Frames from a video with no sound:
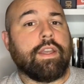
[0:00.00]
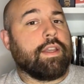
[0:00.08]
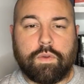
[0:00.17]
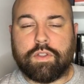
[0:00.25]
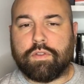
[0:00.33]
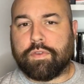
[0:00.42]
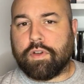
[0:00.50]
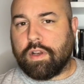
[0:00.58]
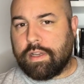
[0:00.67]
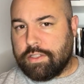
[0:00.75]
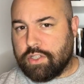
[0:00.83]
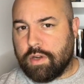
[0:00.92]
Christopher
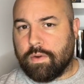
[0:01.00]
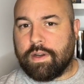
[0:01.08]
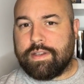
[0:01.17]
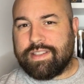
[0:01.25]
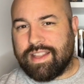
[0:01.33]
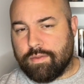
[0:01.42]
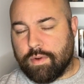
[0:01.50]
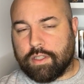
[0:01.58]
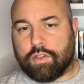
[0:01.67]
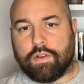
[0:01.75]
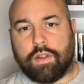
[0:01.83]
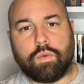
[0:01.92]
Nolan in general is a
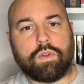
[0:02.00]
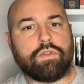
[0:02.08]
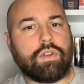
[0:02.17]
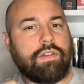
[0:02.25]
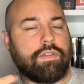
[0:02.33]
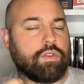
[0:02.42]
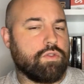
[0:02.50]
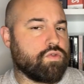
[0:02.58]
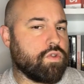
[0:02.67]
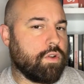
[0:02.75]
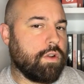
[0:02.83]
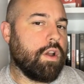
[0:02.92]
director that wants to have
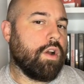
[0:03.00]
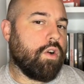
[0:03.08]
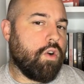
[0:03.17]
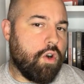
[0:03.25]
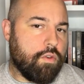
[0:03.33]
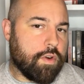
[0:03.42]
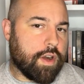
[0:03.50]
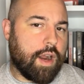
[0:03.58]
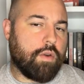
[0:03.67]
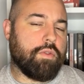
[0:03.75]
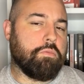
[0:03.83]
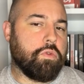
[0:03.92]
control over
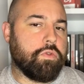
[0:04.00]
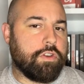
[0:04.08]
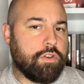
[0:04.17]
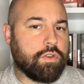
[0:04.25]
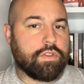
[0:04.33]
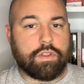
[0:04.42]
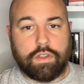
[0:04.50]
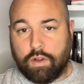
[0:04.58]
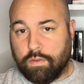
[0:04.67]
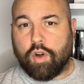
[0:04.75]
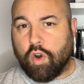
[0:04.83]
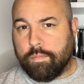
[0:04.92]
how the movie looks
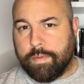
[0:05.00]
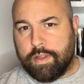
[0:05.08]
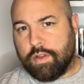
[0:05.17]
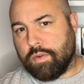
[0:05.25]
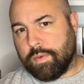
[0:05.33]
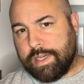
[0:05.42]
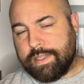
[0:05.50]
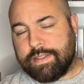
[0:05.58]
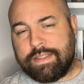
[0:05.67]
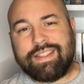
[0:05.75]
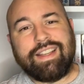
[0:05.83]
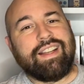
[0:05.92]
for home video
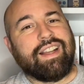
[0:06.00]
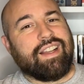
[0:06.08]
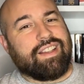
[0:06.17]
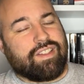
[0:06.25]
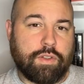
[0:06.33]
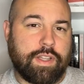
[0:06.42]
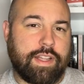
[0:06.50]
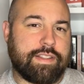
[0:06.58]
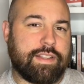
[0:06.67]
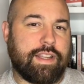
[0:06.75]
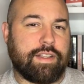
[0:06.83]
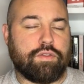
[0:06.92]
releases, so he
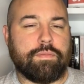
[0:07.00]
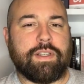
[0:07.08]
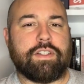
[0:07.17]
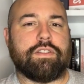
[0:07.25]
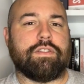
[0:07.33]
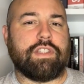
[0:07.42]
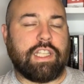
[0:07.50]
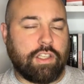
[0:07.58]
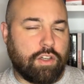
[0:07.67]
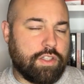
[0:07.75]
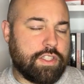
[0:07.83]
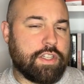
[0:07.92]
doesn't like too much
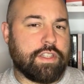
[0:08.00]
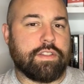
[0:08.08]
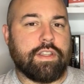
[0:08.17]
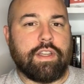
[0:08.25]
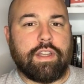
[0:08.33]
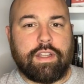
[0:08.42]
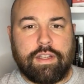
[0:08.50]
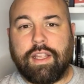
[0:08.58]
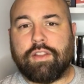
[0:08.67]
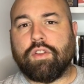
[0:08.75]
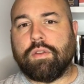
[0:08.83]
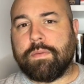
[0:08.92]
technologies
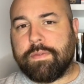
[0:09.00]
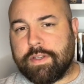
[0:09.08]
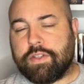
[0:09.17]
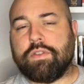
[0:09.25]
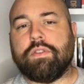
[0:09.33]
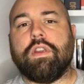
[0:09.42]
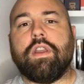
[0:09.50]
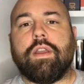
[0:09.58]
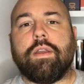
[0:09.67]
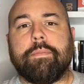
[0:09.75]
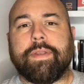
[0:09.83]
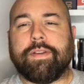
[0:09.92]
like Dolby Vision,
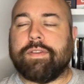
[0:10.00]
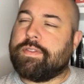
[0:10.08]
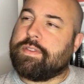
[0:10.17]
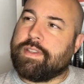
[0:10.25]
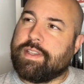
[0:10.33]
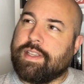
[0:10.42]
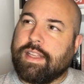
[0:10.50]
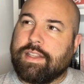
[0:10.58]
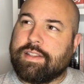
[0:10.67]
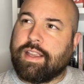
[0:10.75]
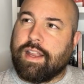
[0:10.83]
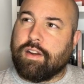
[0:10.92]
because
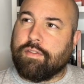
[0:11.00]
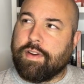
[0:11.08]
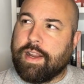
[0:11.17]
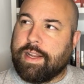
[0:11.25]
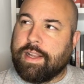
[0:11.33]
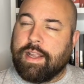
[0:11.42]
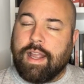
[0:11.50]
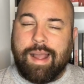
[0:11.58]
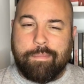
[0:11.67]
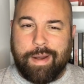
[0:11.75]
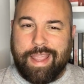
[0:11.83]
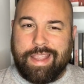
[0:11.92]
it's kind of like
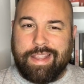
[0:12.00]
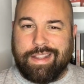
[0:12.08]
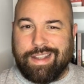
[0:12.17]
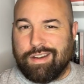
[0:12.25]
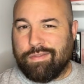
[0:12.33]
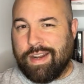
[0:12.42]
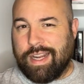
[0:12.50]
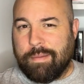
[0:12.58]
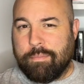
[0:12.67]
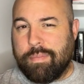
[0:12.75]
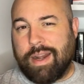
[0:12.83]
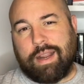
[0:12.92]
applying kind of like
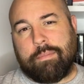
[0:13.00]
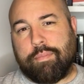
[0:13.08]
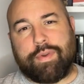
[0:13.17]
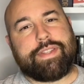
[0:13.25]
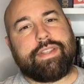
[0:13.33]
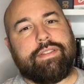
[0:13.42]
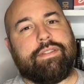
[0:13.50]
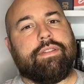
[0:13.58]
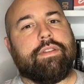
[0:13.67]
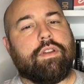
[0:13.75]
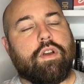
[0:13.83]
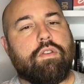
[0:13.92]
a preset
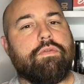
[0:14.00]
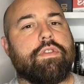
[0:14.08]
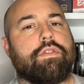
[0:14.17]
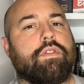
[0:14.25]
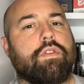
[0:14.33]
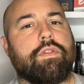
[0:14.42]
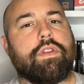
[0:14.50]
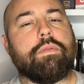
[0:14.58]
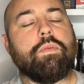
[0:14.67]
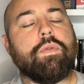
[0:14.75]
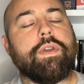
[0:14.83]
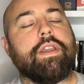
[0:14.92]
over
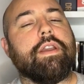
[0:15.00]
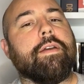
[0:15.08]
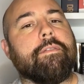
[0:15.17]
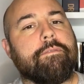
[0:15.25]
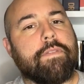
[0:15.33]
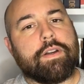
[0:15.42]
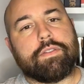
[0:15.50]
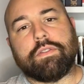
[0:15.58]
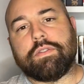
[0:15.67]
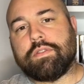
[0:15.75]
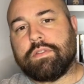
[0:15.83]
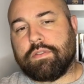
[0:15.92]
the movie
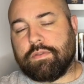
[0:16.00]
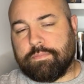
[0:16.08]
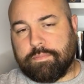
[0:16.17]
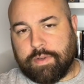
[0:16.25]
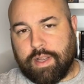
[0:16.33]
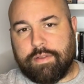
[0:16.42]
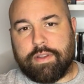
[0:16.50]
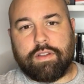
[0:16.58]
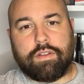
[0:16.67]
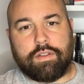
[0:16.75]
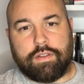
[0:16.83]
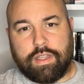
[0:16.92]
versus
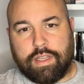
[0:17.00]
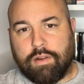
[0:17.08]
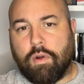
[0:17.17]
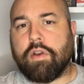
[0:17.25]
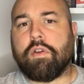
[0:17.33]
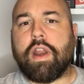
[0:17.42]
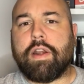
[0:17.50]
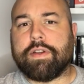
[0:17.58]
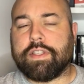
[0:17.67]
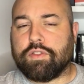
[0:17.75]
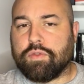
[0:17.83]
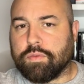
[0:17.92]
having the
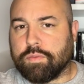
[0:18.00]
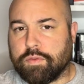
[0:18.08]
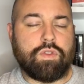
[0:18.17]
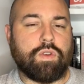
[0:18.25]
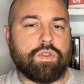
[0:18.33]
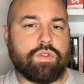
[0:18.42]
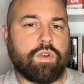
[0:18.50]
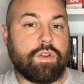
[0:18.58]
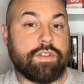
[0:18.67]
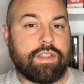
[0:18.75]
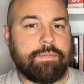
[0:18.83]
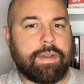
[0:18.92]
granularity to
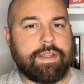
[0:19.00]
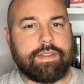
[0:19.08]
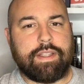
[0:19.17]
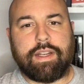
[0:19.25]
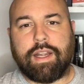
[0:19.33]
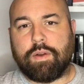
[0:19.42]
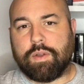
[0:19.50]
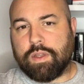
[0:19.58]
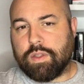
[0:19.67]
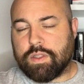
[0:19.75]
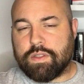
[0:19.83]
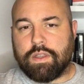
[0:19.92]
control scene by scene how it
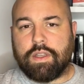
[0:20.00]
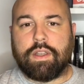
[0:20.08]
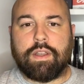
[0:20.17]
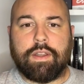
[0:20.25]
looks.